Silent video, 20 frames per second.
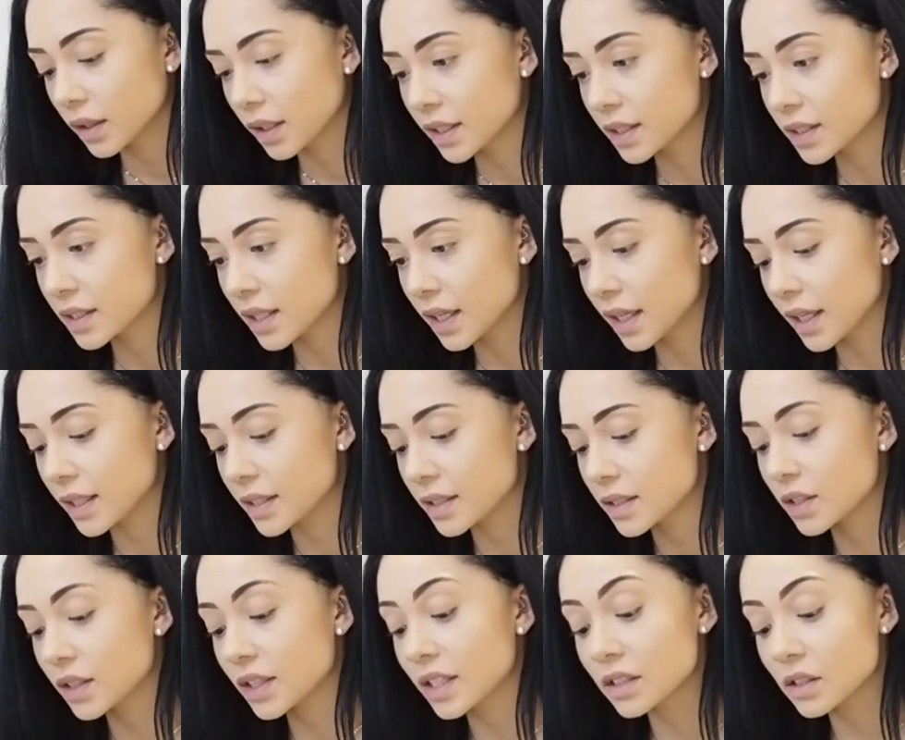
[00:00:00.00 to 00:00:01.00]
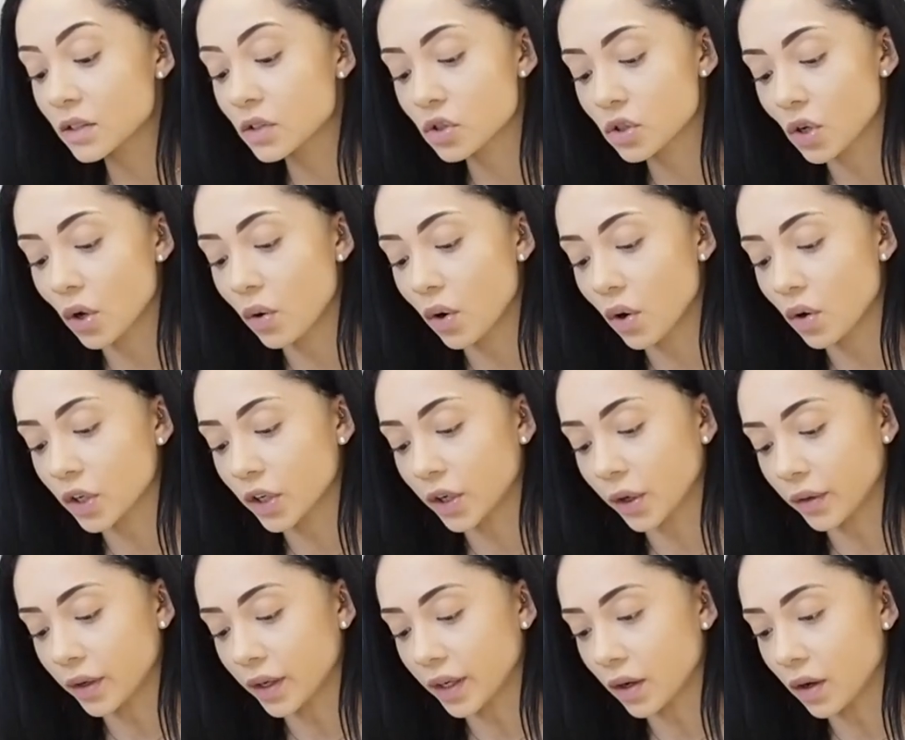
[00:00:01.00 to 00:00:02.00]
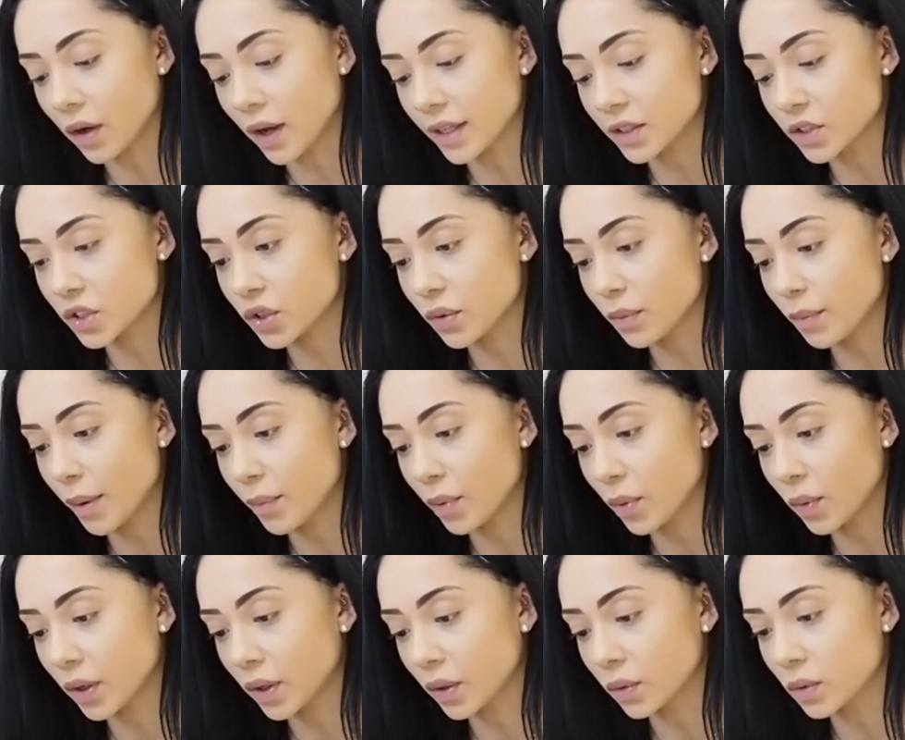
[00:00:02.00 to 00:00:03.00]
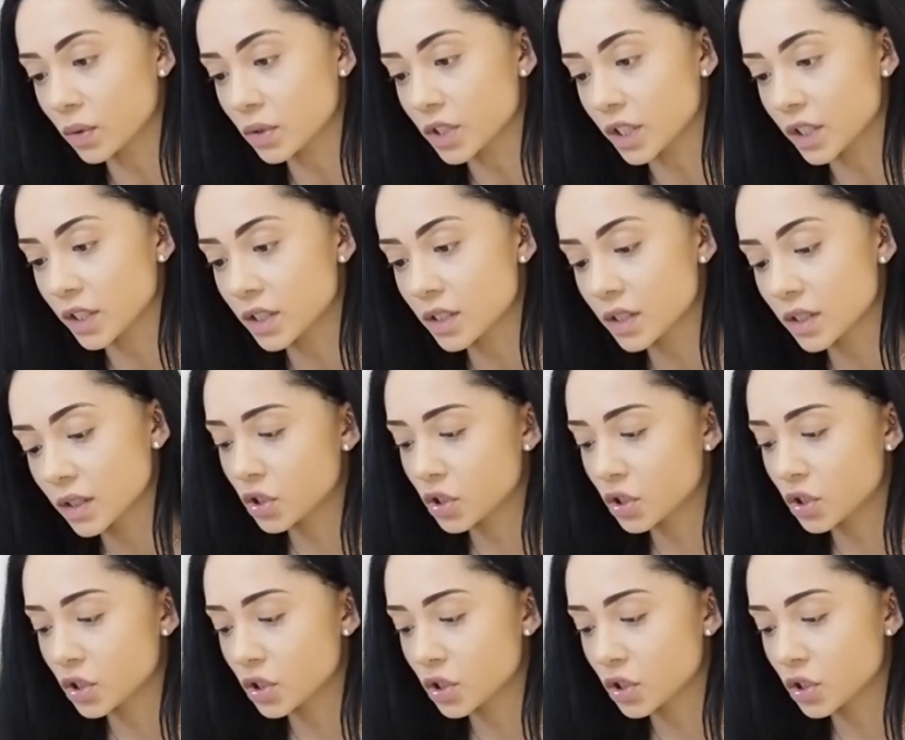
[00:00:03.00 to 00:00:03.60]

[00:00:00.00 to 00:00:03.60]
This is... See, this is so long ago that I can't actually remember what I ordered.